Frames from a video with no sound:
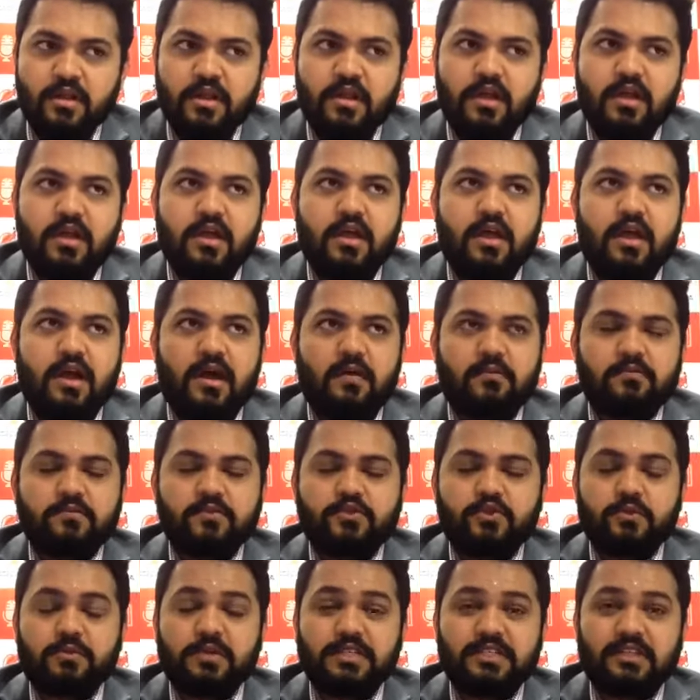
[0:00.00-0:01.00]

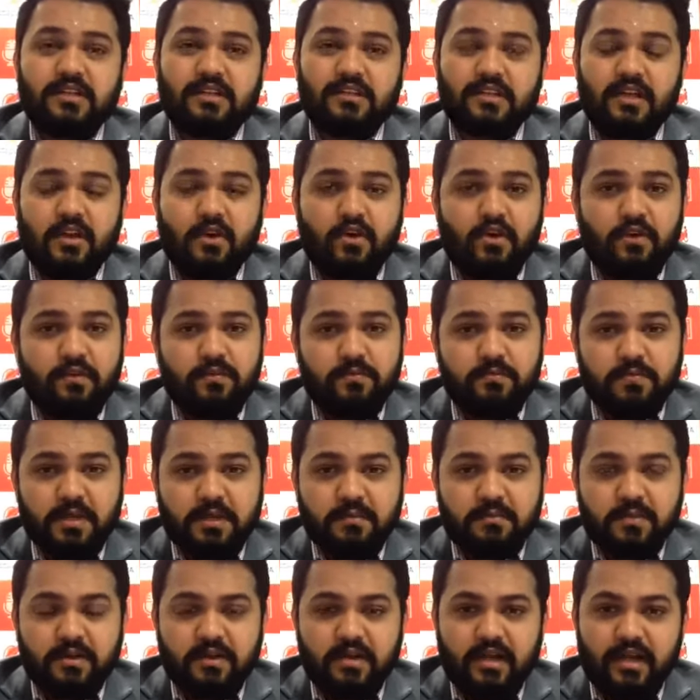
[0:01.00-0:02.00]
So basically, a lot of
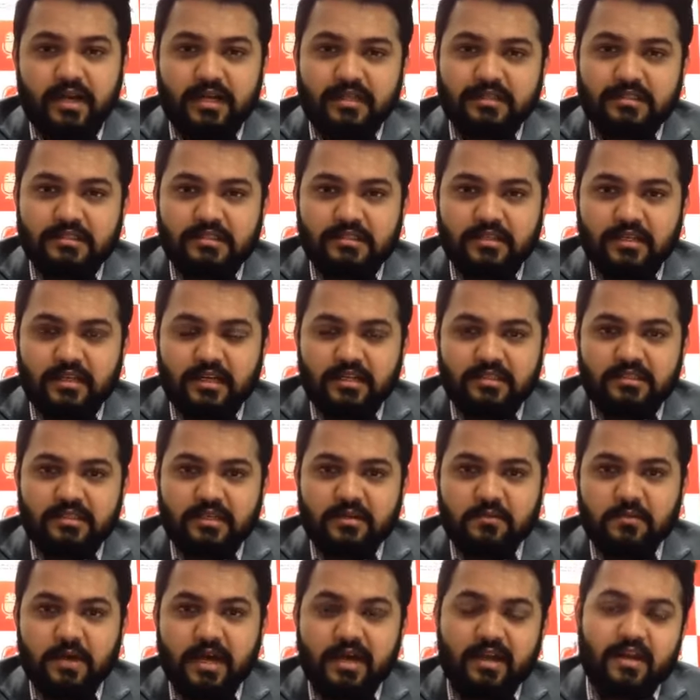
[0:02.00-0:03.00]
people ask, let's say
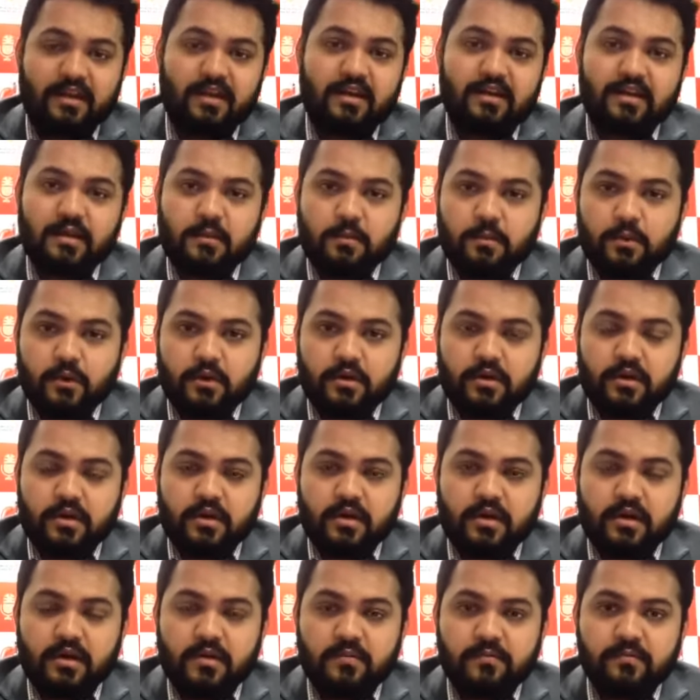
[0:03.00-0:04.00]
my current
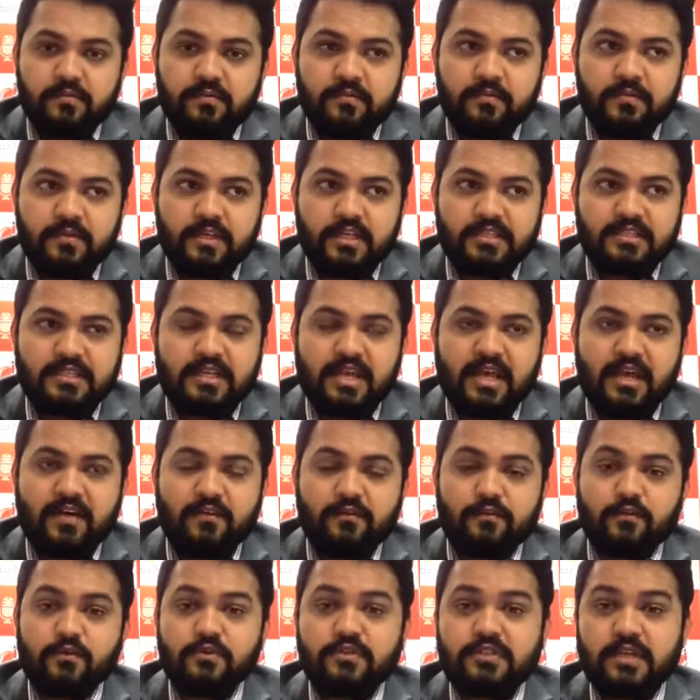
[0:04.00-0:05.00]
employer doesn't have
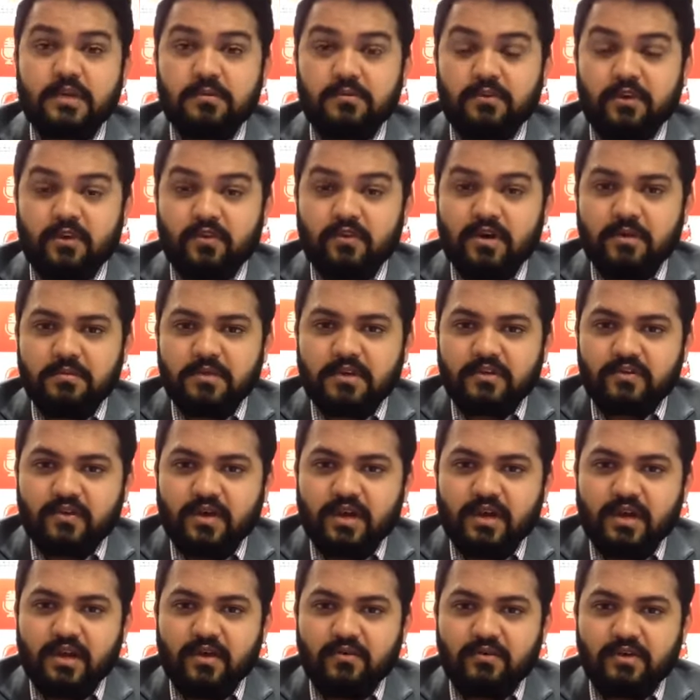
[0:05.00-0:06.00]
full-time requirement
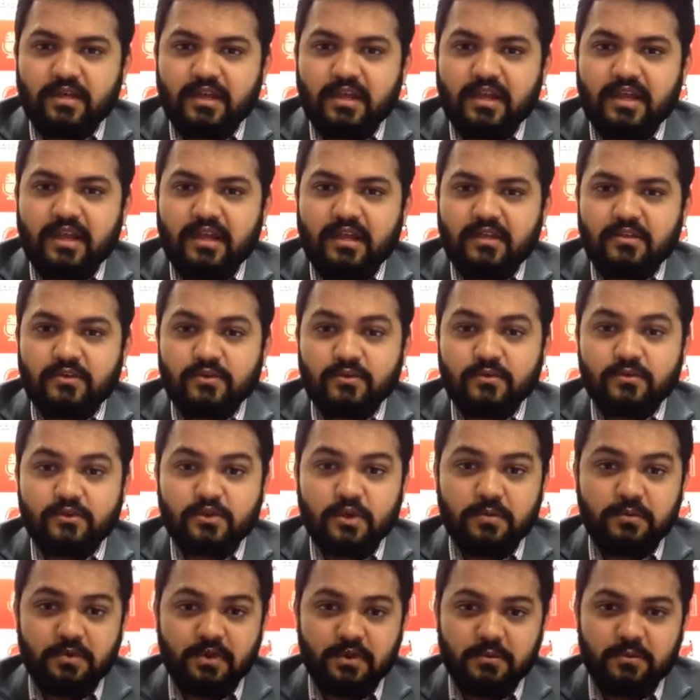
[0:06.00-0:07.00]
right now. Can I do
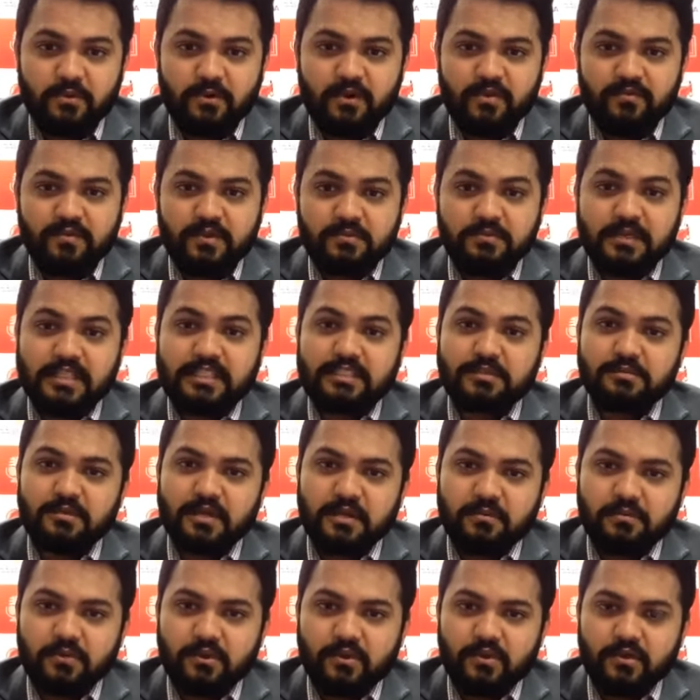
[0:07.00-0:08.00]
job ready program with multiple
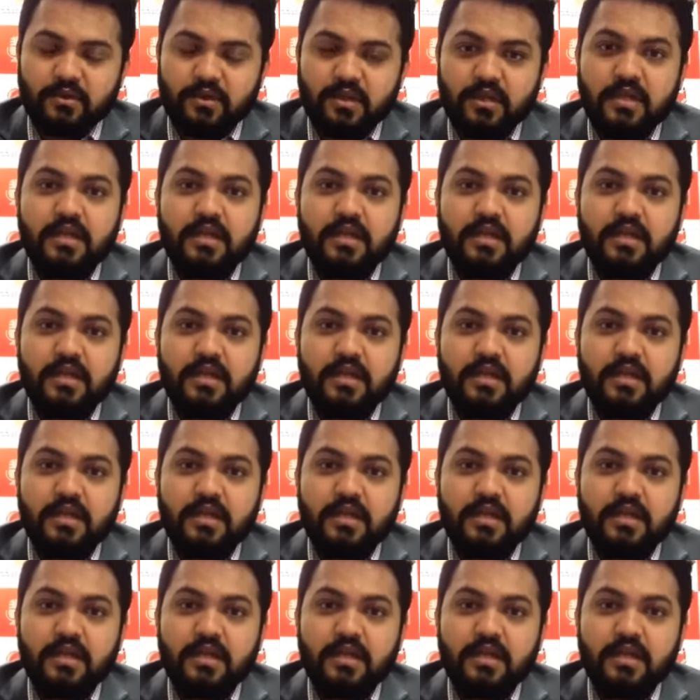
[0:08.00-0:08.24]
employer?